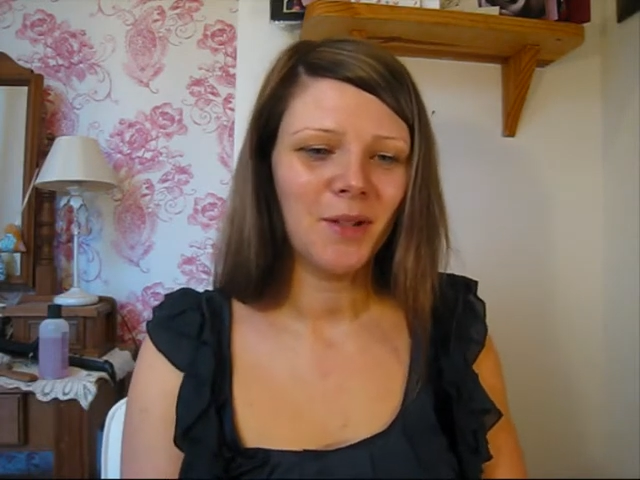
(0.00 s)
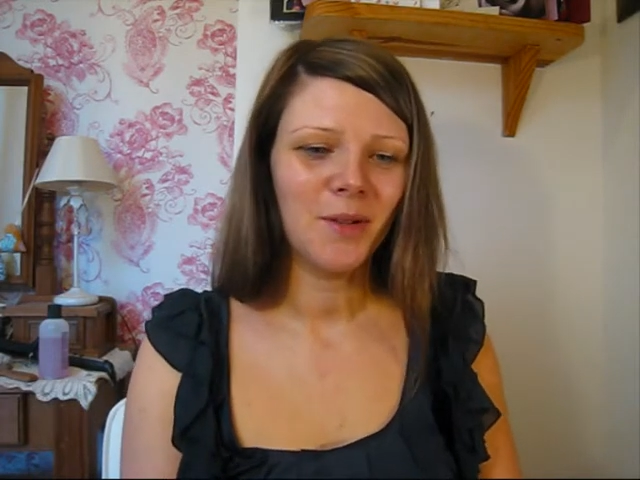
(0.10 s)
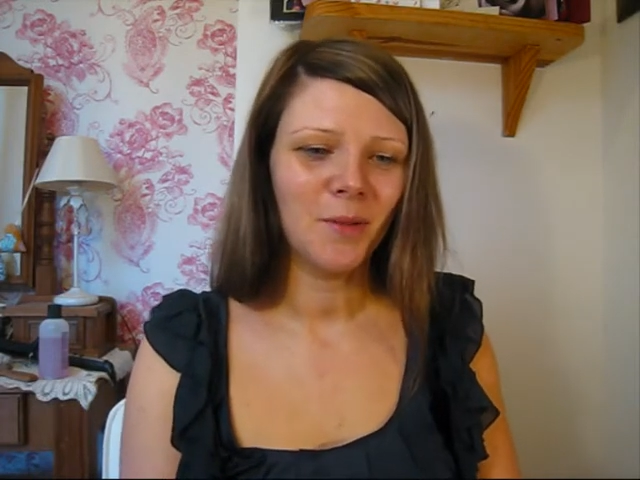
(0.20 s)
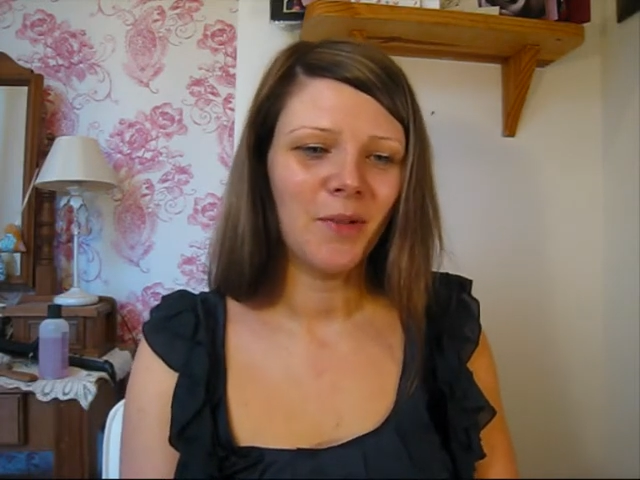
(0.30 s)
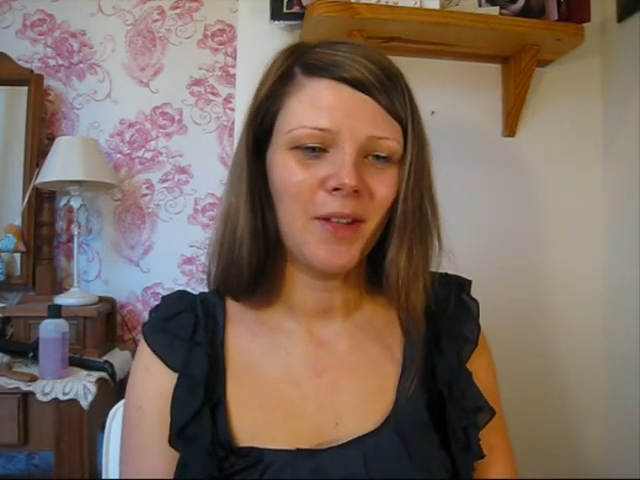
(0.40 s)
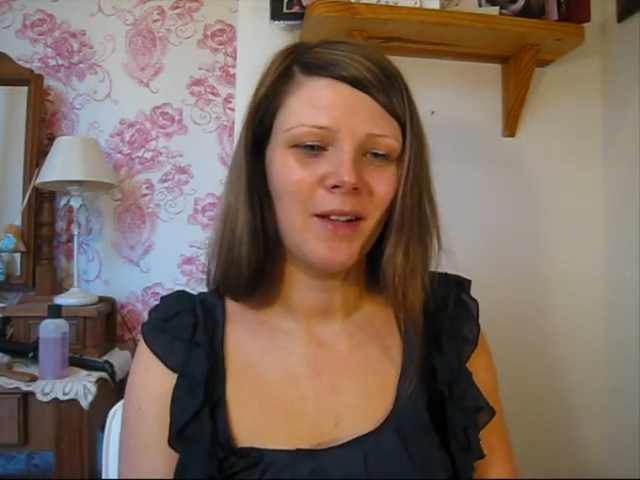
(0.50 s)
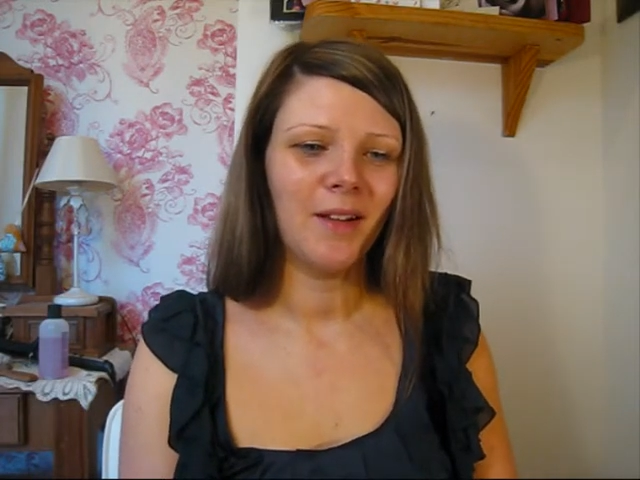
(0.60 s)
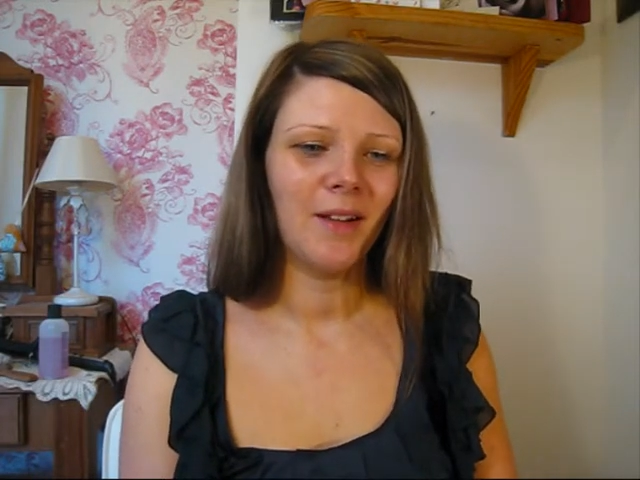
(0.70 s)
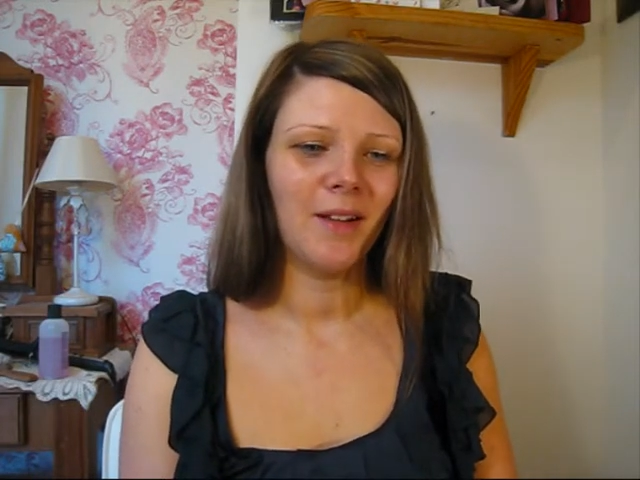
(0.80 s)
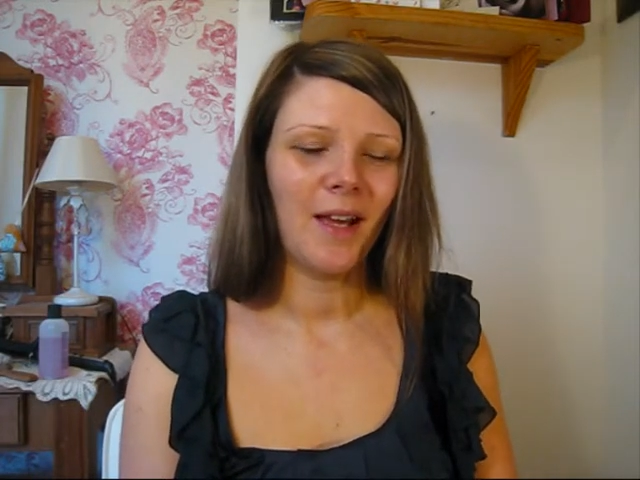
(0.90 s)
something
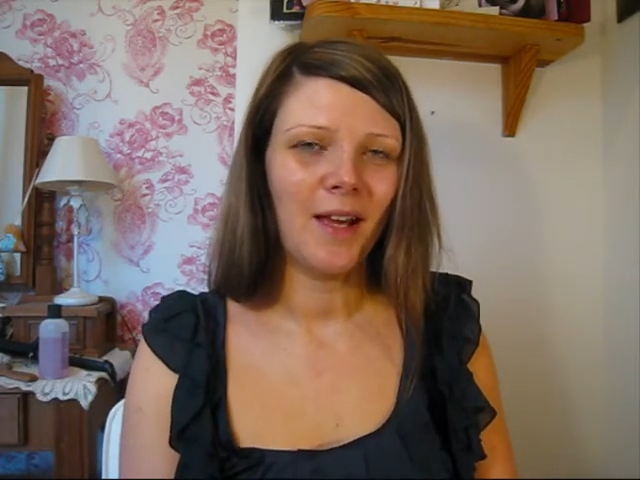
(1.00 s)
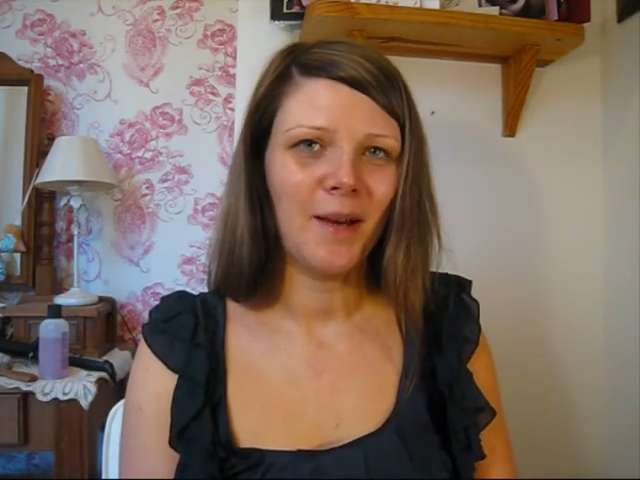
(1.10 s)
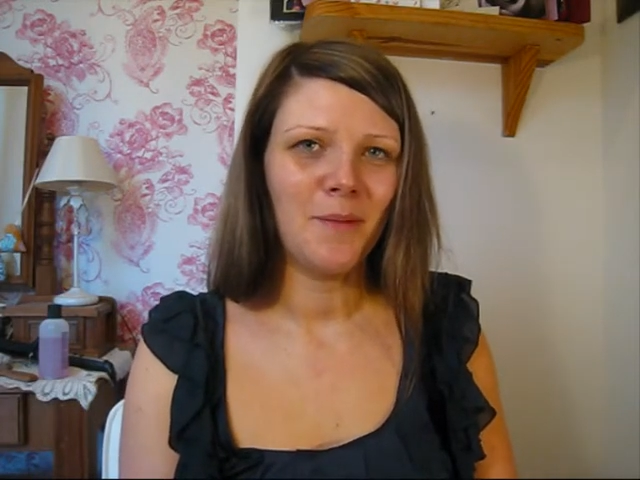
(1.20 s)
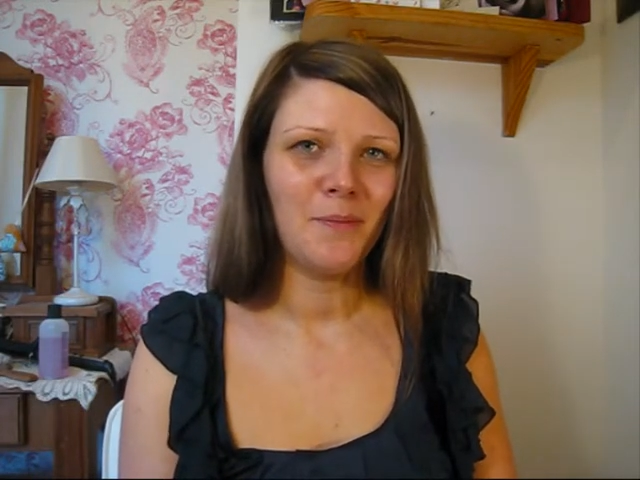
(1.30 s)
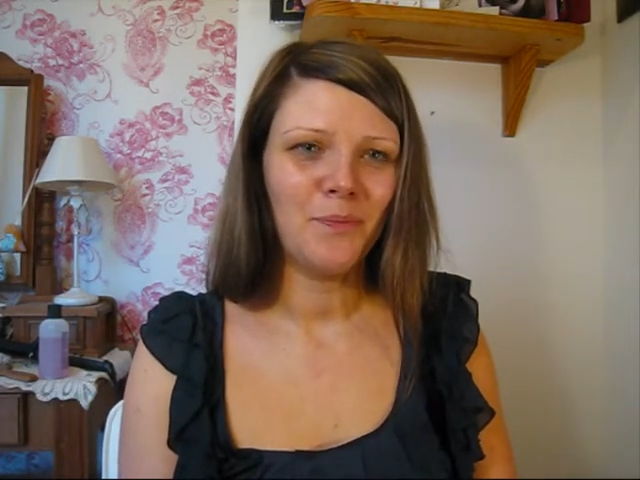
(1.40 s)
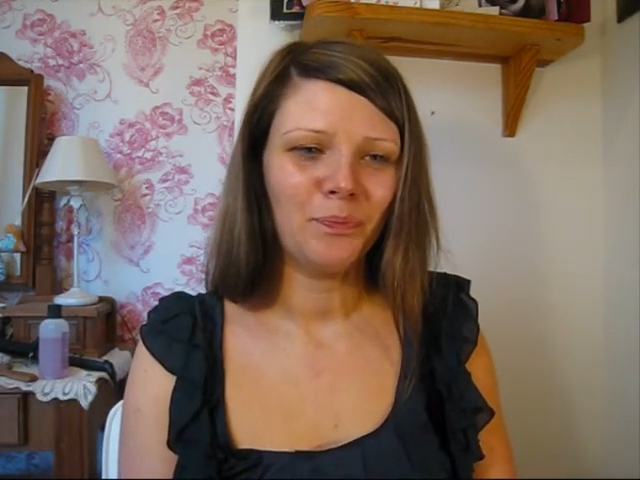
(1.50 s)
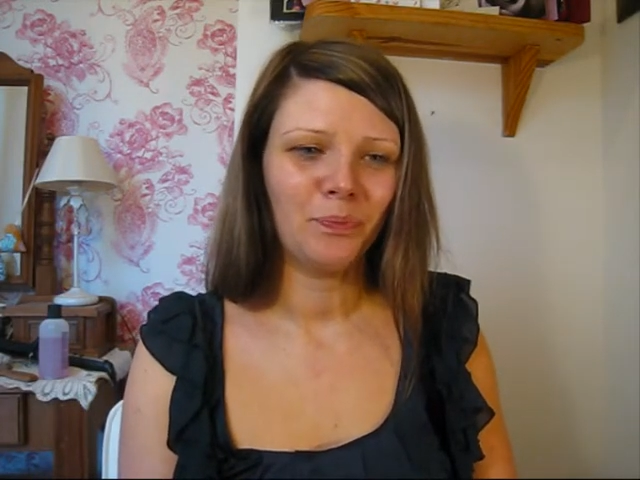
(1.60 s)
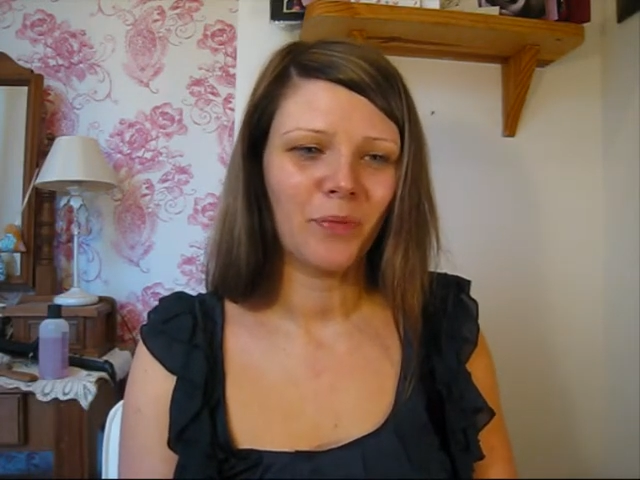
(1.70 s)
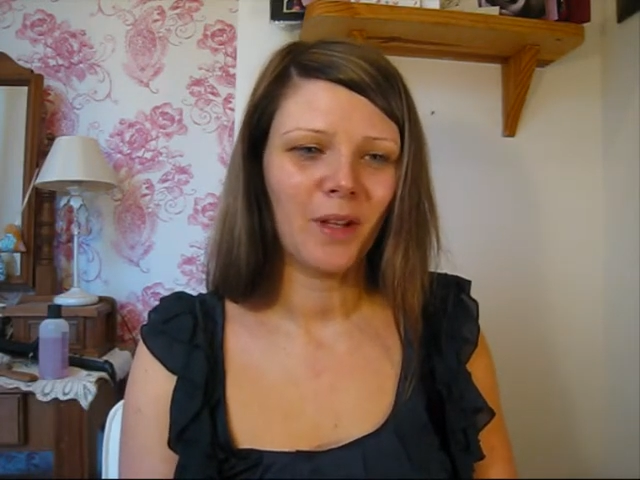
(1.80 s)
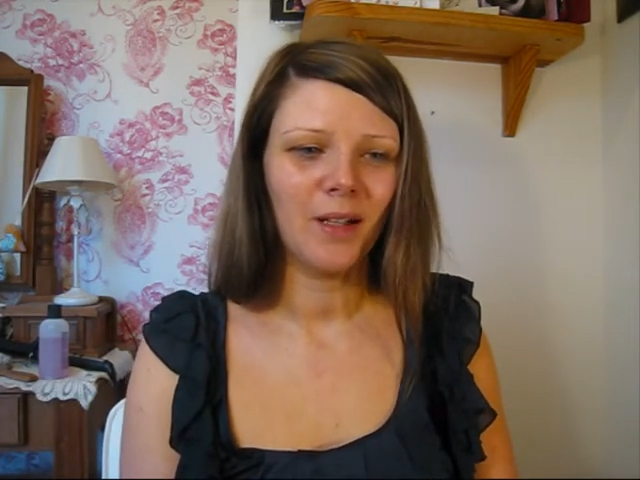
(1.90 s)
that
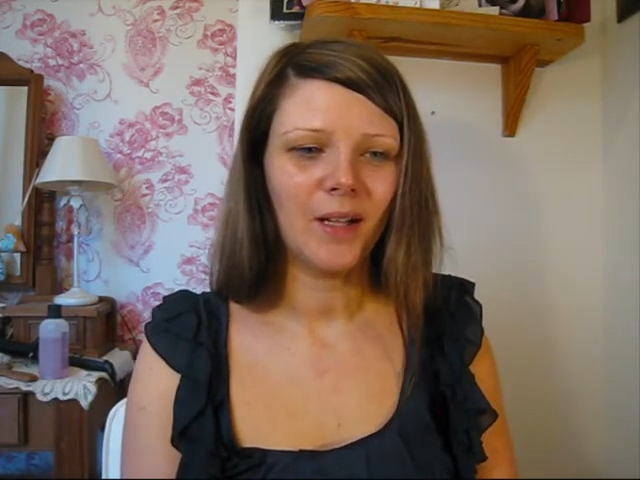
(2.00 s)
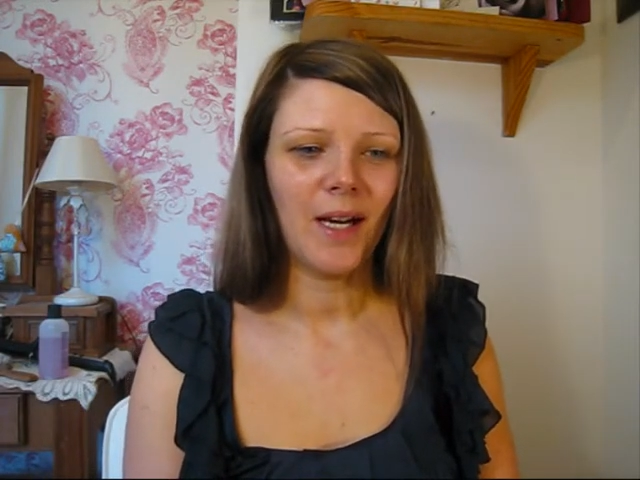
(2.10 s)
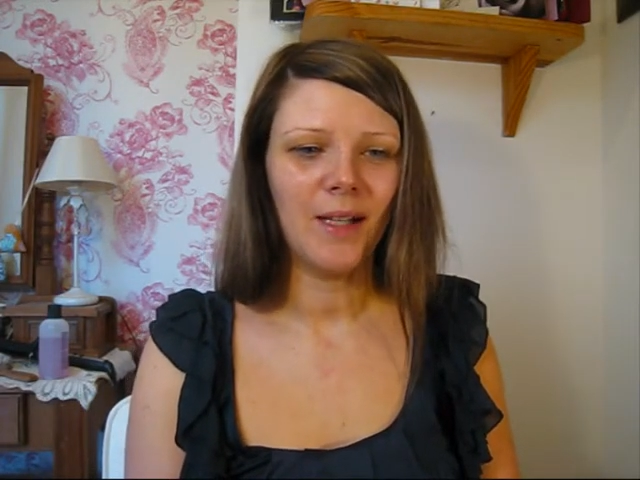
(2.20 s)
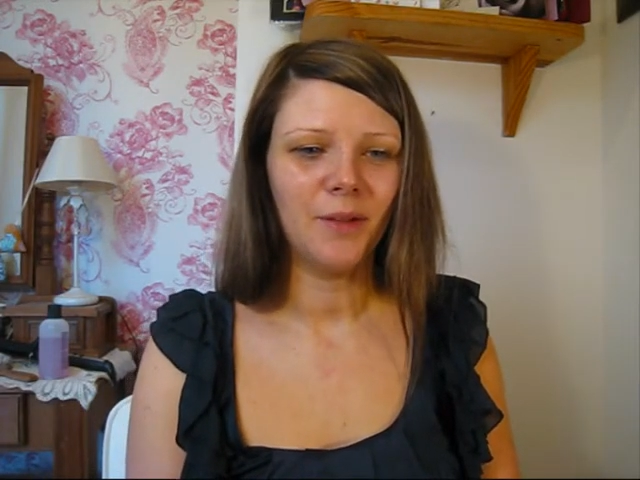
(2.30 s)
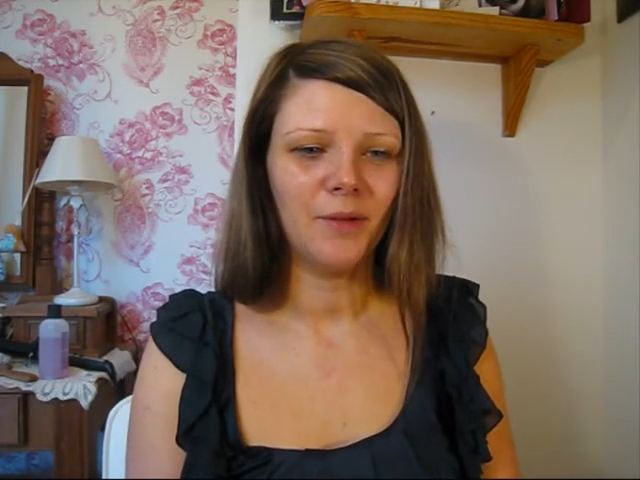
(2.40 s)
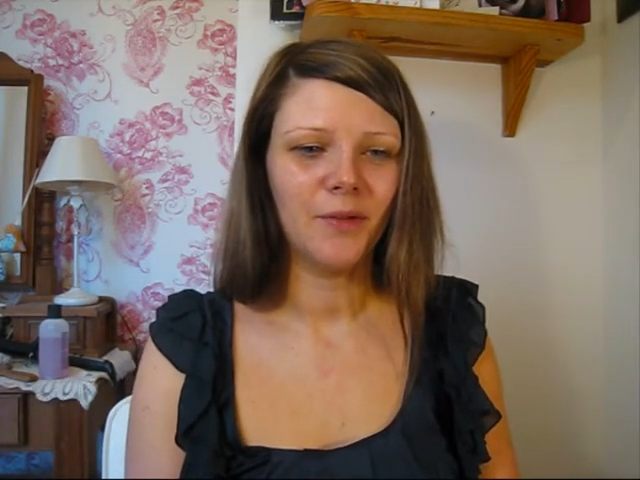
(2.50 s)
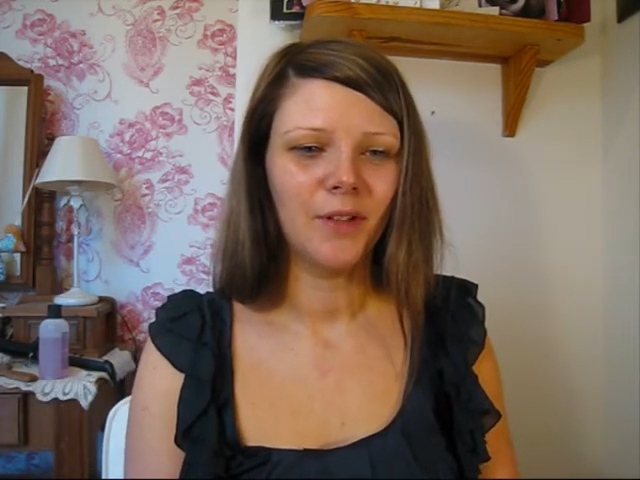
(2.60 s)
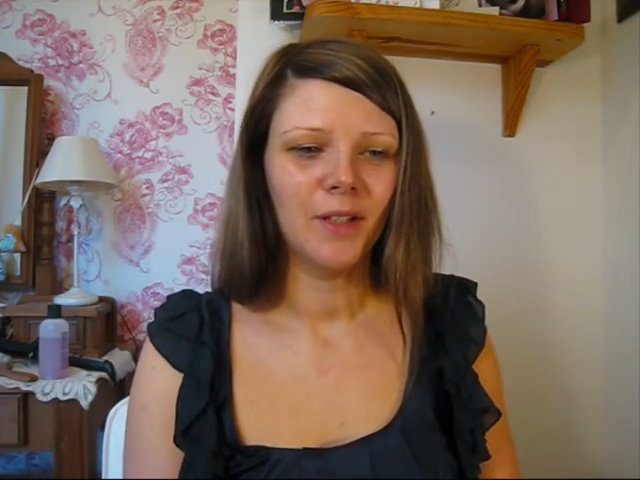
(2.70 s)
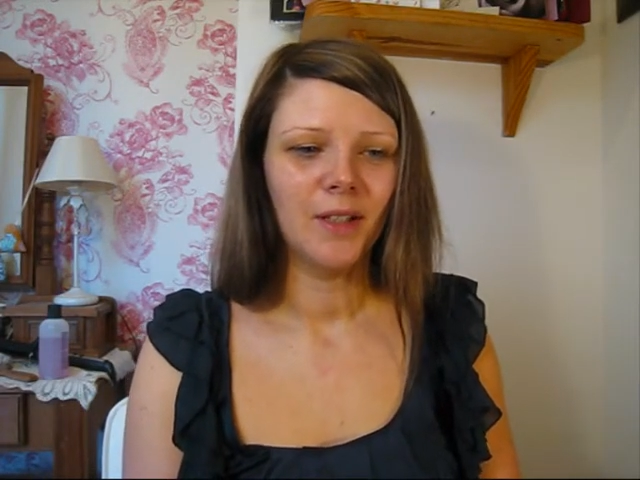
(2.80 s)
kind of,